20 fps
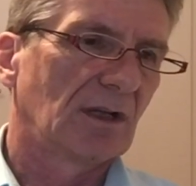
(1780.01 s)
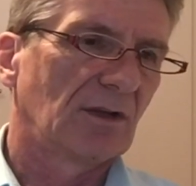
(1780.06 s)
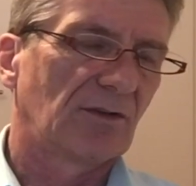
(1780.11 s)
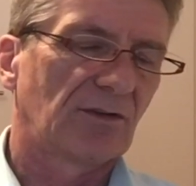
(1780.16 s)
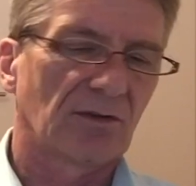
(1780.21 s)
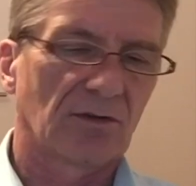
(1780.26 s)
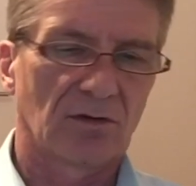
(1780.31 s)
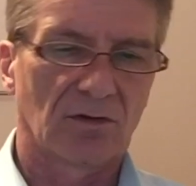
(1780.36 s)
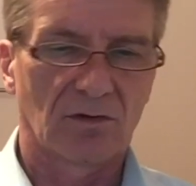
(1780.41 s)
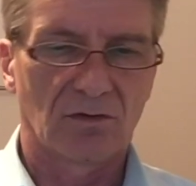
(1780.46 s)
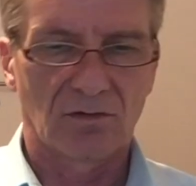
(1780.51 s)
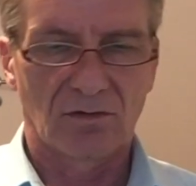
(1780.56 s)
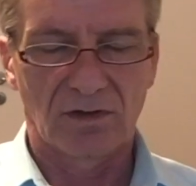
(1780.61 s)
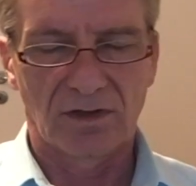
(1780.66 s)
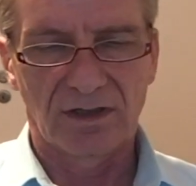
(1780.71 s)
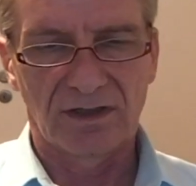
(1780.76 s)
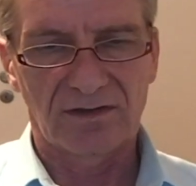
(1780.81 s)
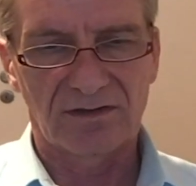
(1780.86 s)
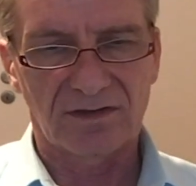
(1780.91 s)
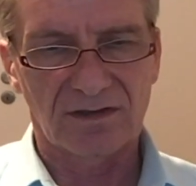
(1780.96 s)
So
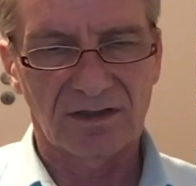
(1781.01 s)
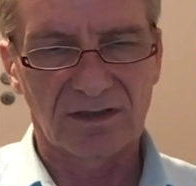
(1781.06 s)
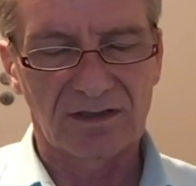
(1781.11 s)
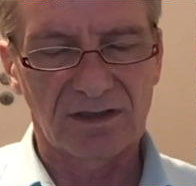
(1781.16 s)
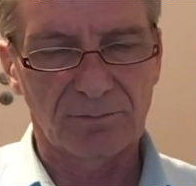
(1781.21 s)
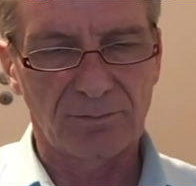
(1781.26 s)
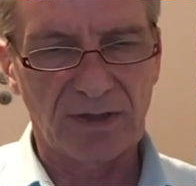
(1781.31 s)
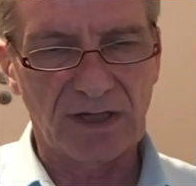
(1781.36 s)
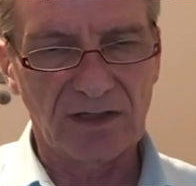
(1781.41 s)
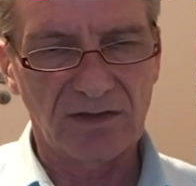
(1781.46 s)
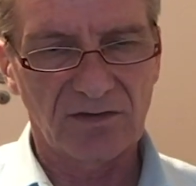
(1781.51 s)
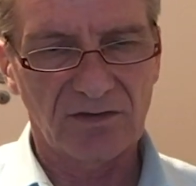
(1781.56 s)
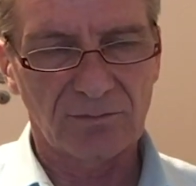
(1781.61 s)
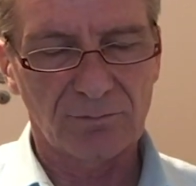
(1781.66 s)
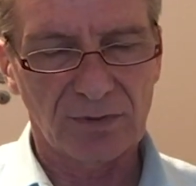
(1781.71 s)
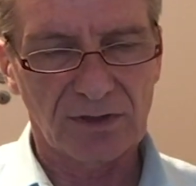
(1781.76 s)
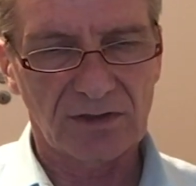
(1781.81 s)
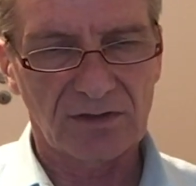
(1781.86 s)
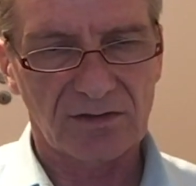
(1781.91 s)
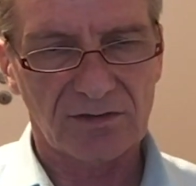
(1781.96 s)
it depends a
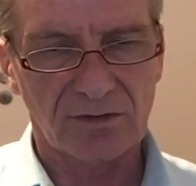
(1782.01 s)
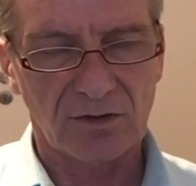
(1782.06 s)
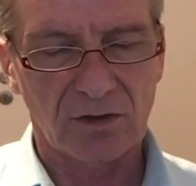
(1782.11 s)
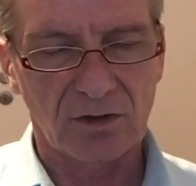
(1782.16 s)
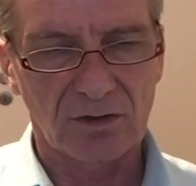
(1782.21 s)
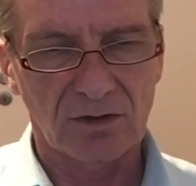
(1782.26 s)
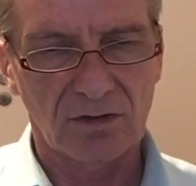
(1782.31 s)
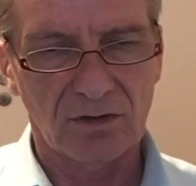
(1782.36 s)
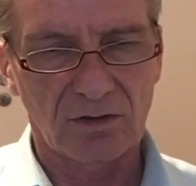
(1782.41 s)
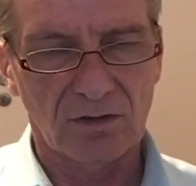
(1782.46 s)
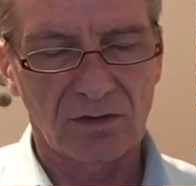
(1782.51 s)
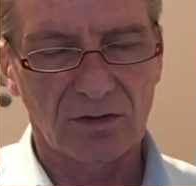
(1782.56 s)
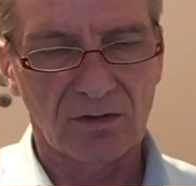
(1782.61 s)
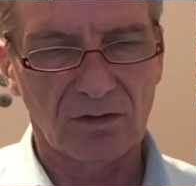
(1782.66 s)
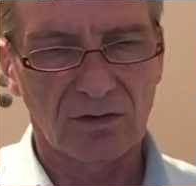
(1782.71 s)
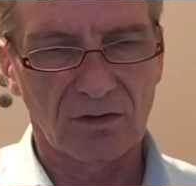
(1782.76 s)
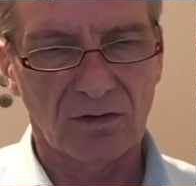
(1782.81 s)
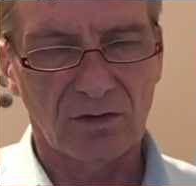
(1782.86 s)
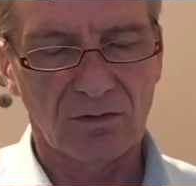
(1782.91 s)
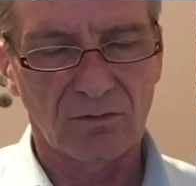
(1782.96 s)
bit
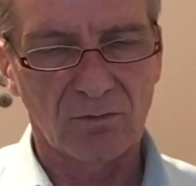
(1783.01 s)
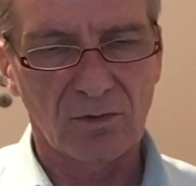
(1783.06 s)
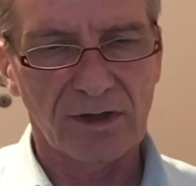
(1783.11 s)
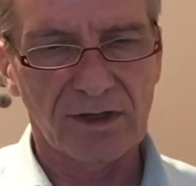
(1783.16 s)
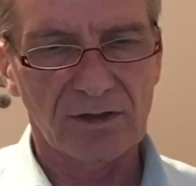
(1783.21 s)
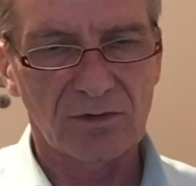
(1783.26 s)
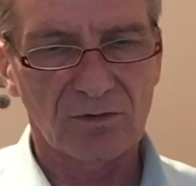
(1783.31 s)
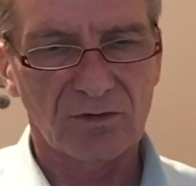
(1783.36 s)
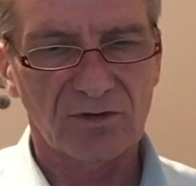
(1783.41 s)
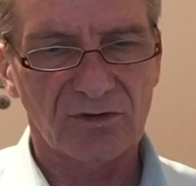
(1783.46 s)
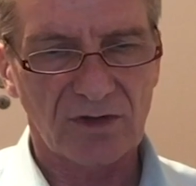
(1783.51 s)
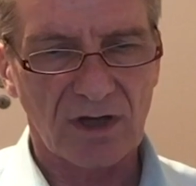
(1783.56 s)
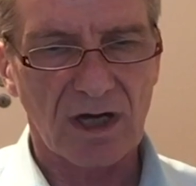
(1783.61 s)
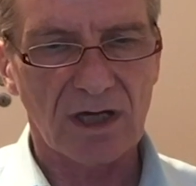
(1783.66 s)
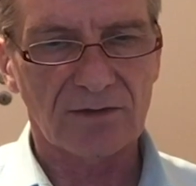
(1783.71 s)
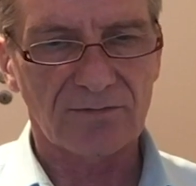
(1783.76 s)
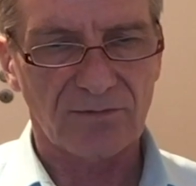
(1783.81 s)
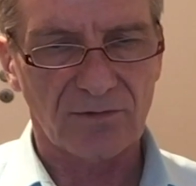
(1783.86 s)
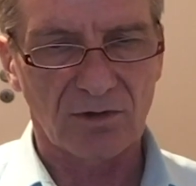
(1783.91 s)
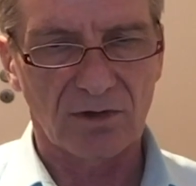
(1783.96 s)
on where you
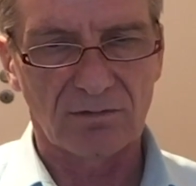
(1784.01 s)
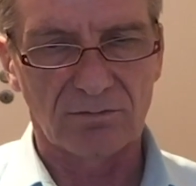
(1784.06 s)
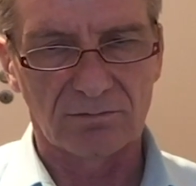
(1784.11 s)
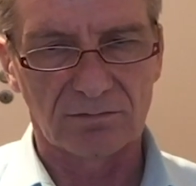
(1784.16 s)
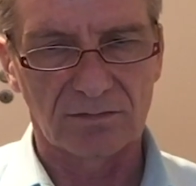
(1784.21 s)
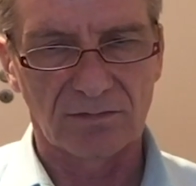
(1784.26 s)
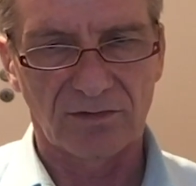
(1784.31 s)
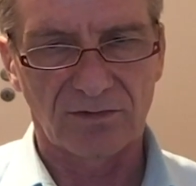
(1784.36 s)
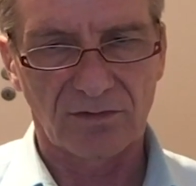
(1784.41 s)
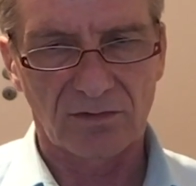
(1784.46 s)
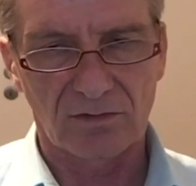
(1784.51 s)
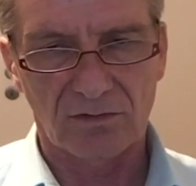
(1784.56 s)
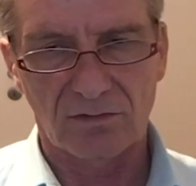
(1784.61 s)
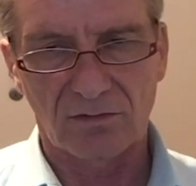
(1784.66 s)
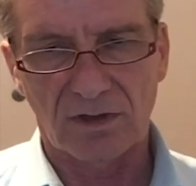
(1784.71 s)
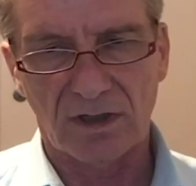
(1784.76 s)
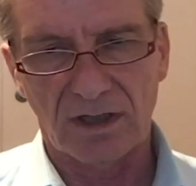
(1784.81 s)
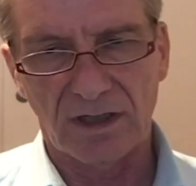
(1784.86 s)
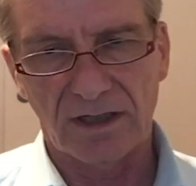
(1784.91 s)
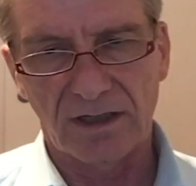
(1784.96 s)
start from.
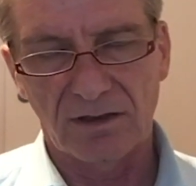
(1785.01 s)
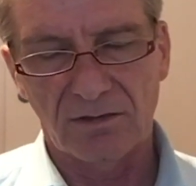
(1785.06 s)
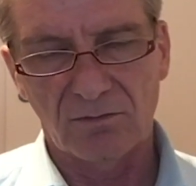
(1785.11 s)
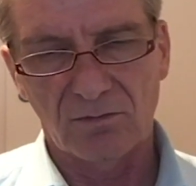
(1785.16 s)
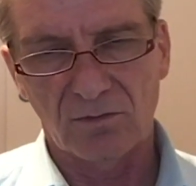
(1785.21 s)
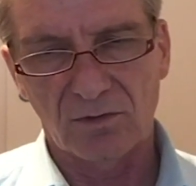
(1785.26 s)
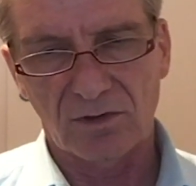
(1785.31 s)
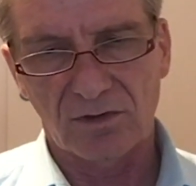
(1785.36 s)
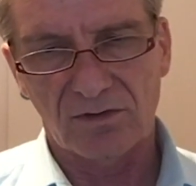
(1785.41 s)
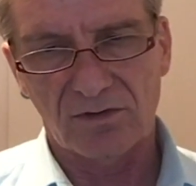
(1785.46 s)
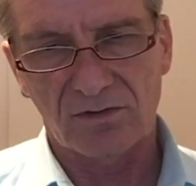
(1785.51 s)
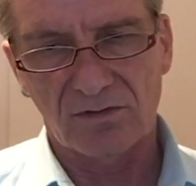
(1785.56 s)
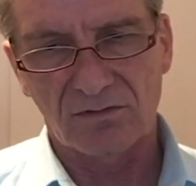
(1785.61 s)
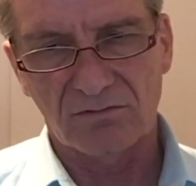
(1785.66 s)
So I would